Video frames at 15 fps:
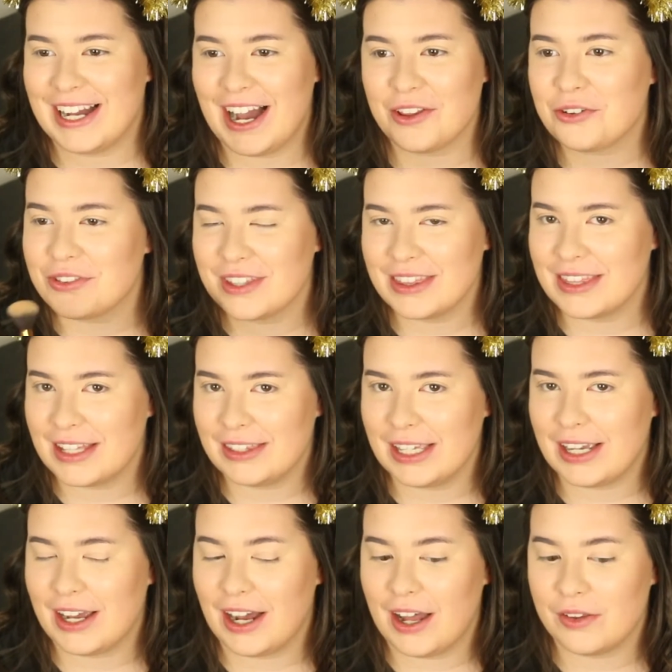other
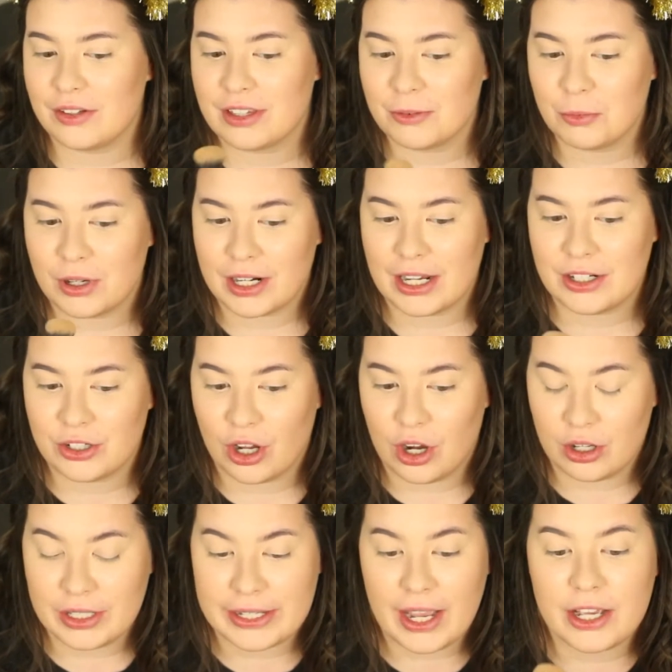than what I
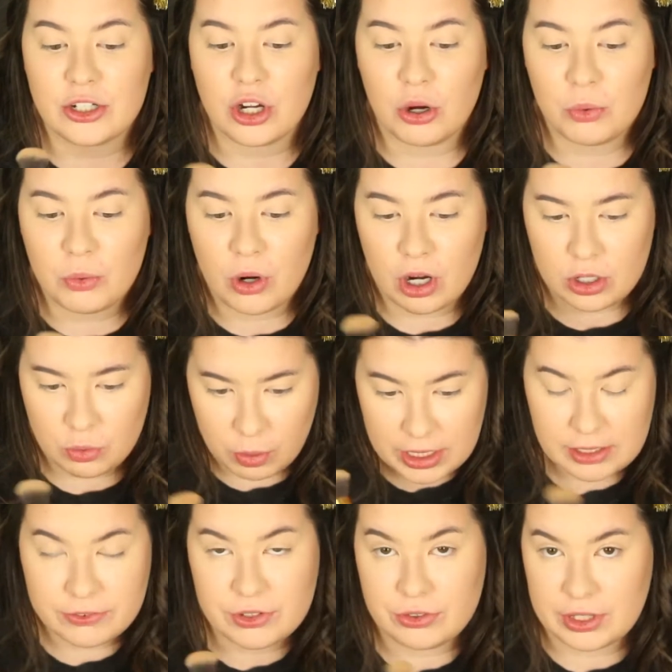know, I know
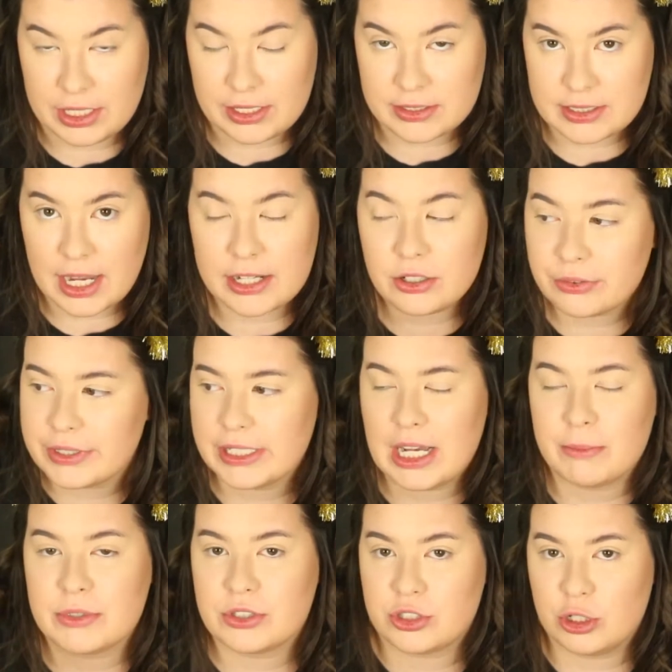quite a few things. I don't think
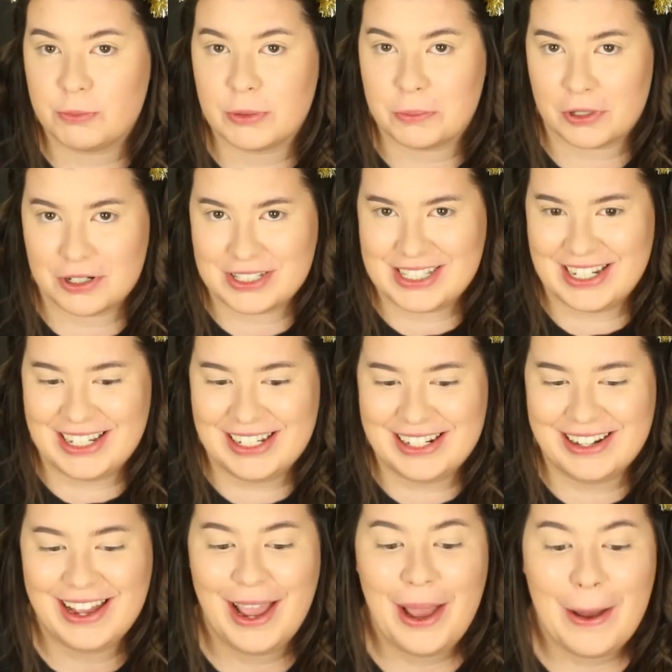I'm a stupid person.
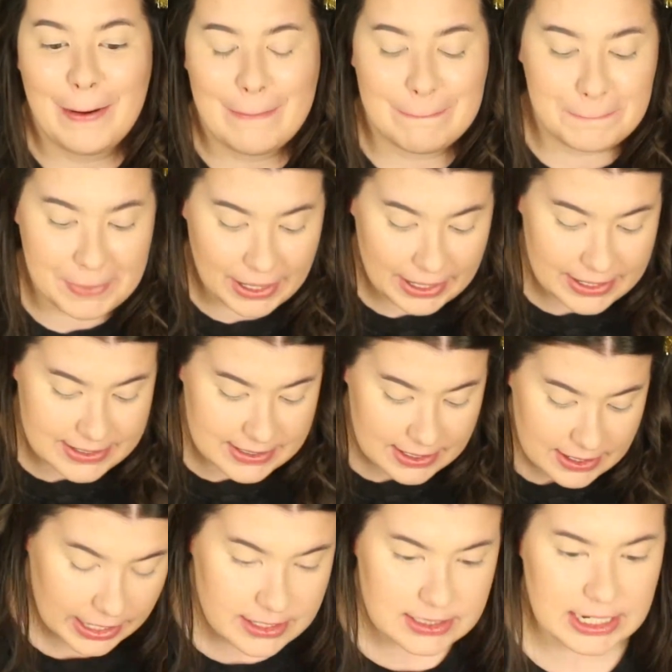But
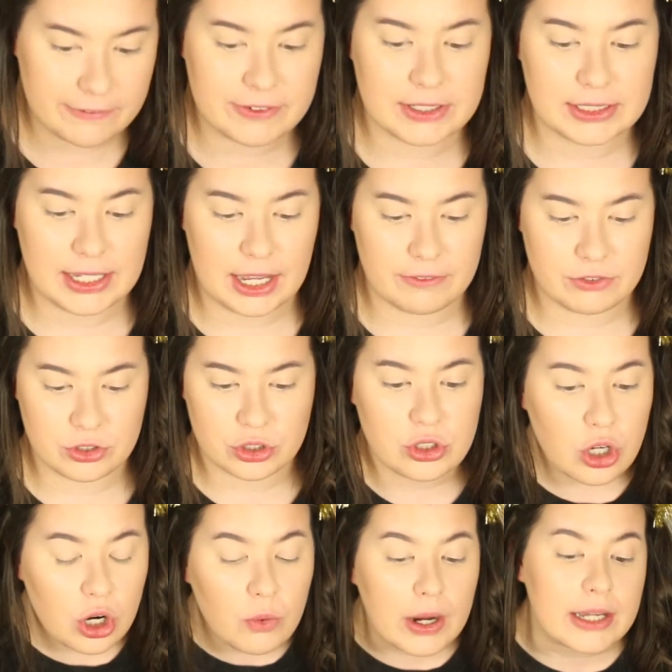I definitely have
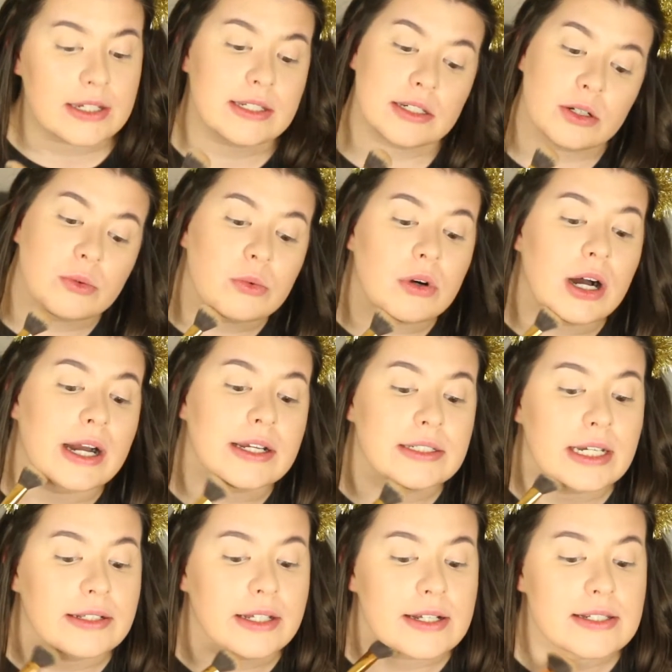no idea why
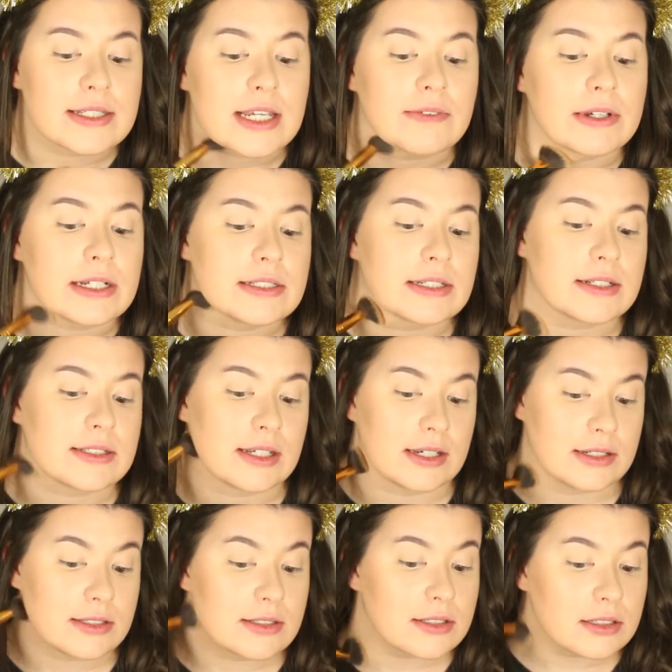daylight savings
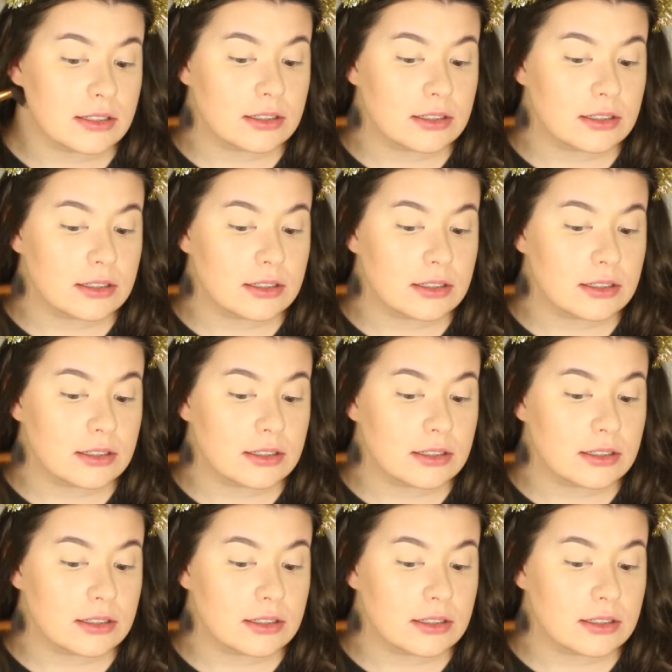exists.